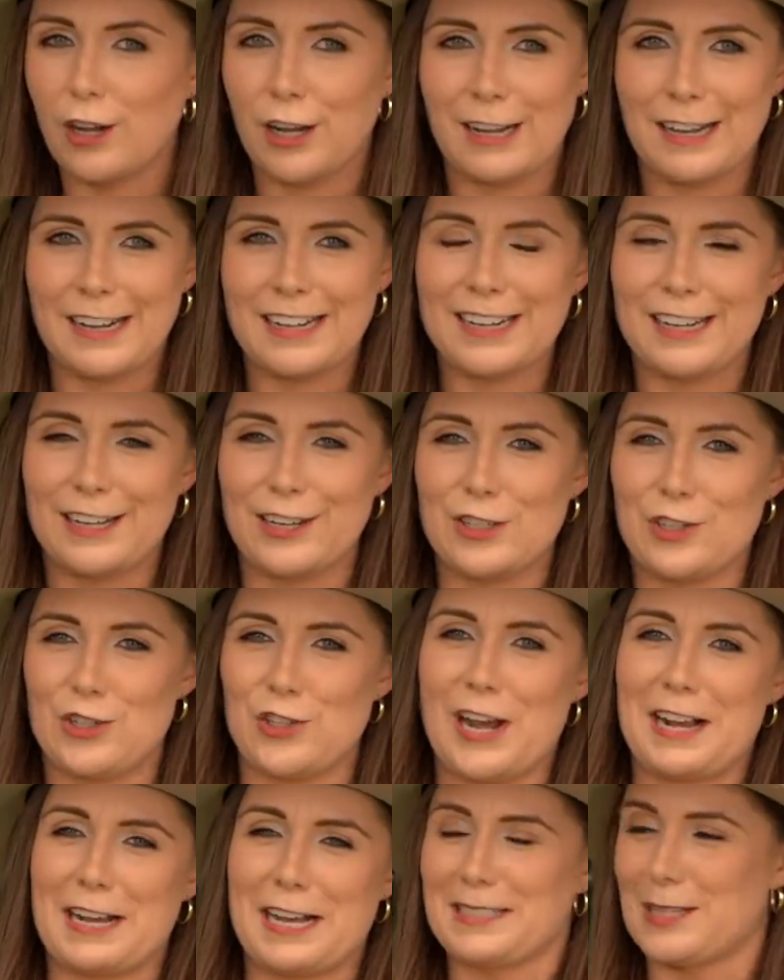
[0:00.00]
announcement?
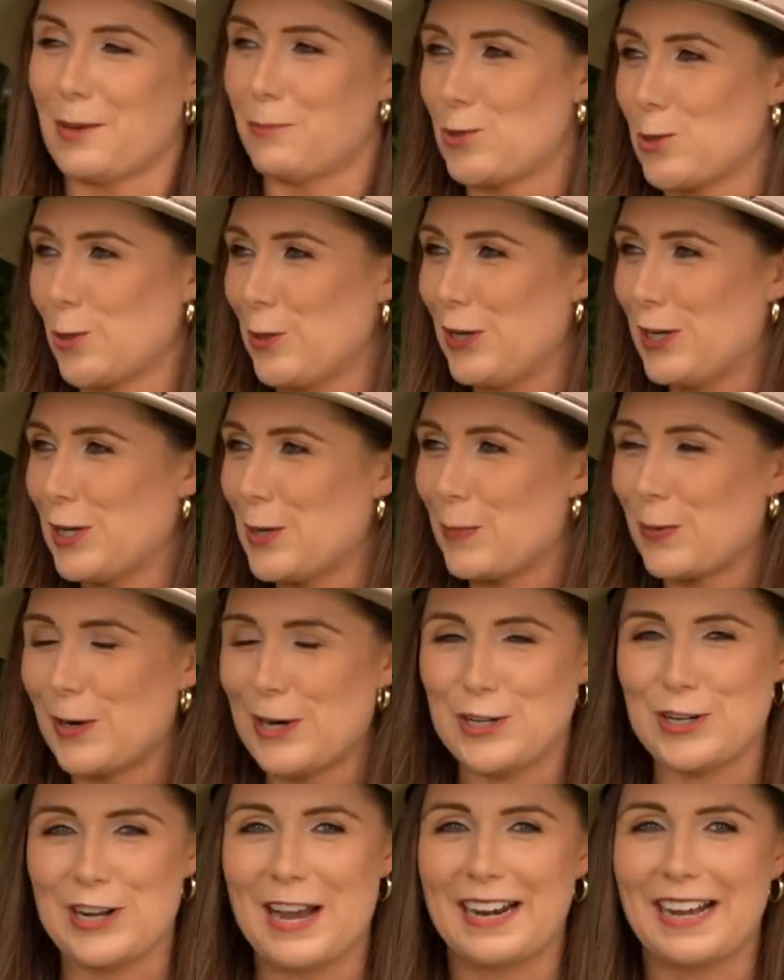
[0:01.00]
Jack, as I'm sure you can
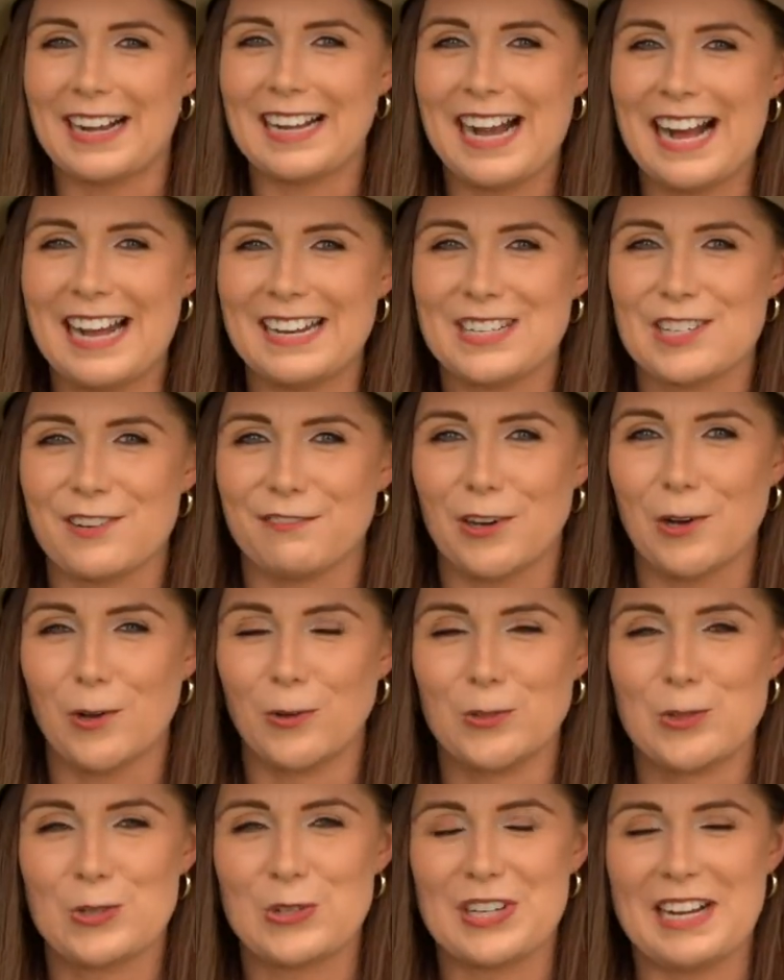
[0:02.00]
appreciate, I can't
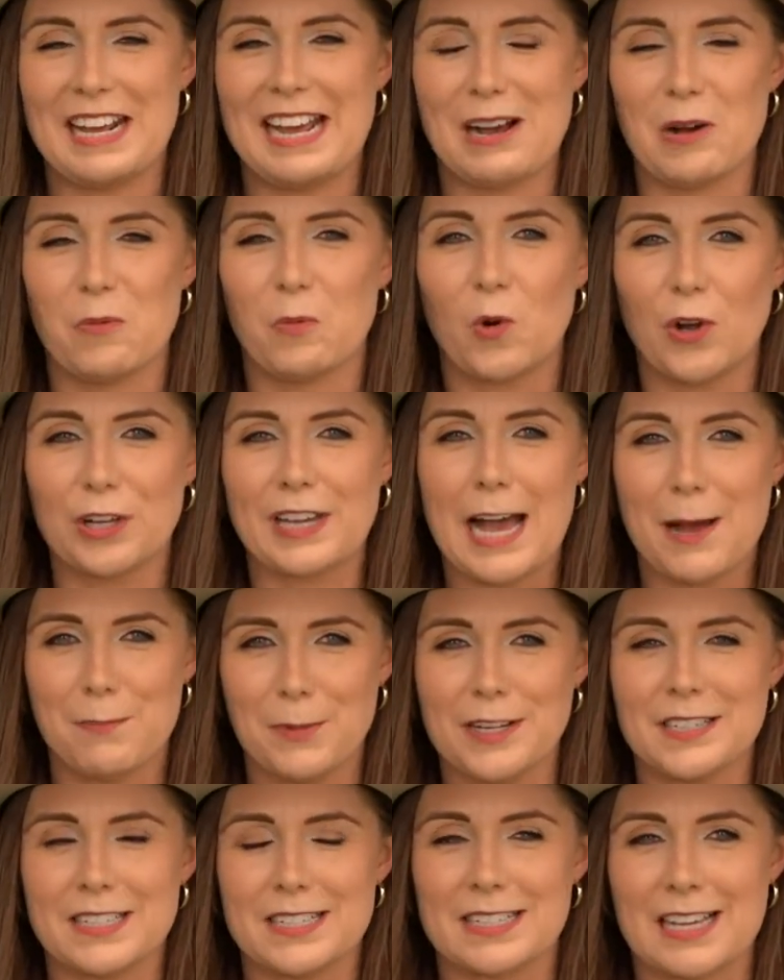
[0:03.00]
divulge uh, what
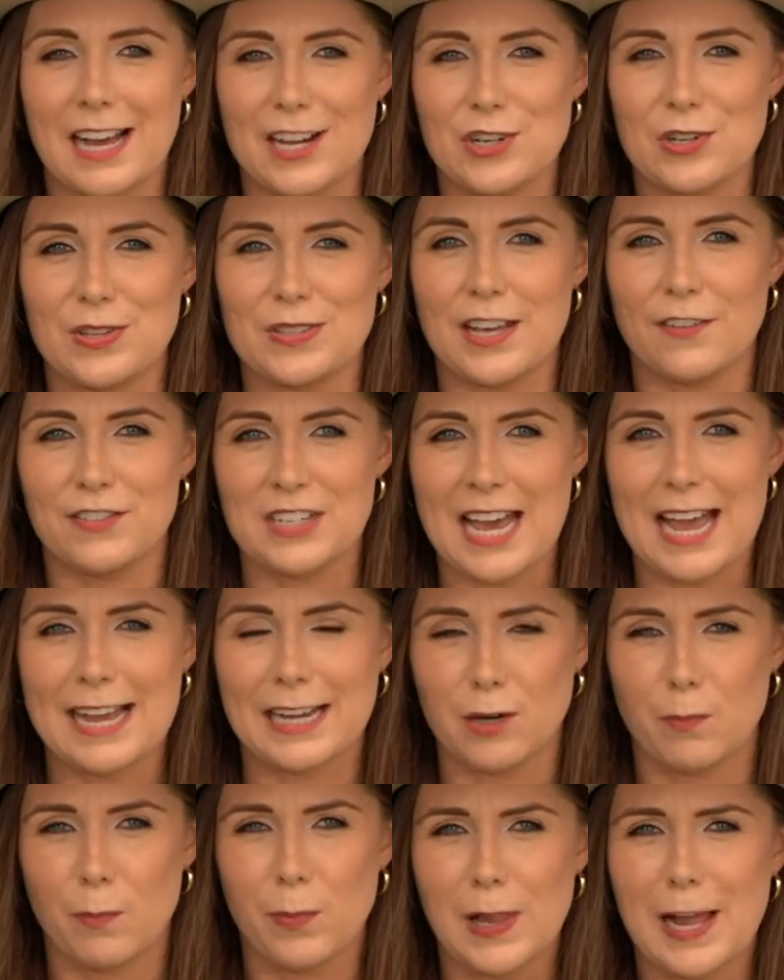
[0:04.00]
Cabinet discussions have
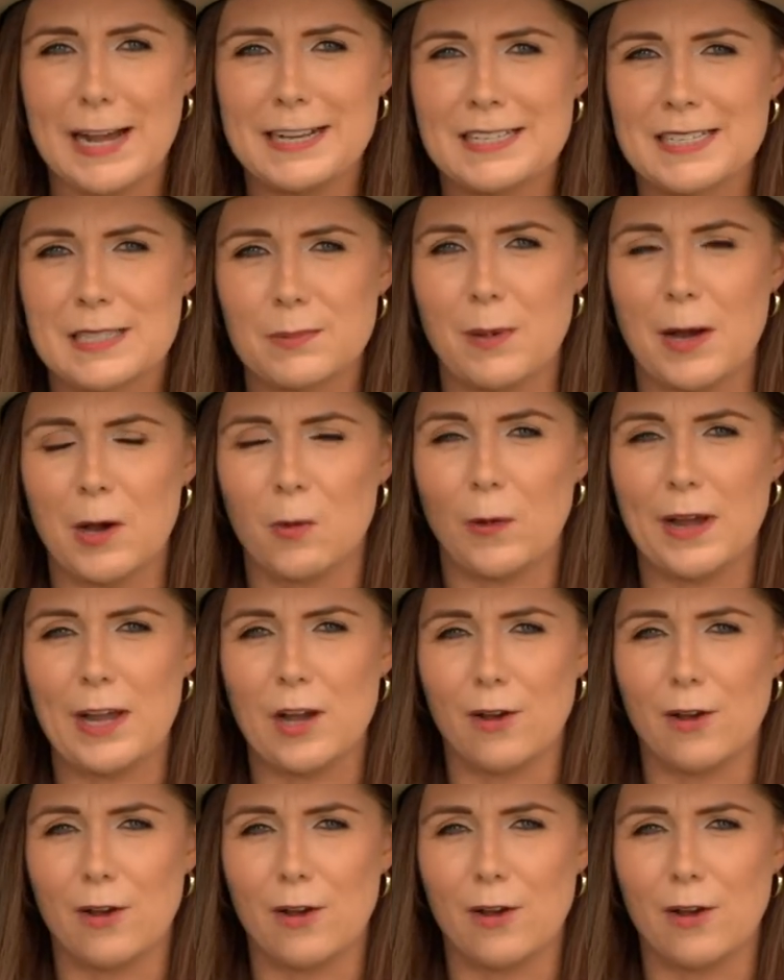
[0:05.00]
taken place, but, but we... can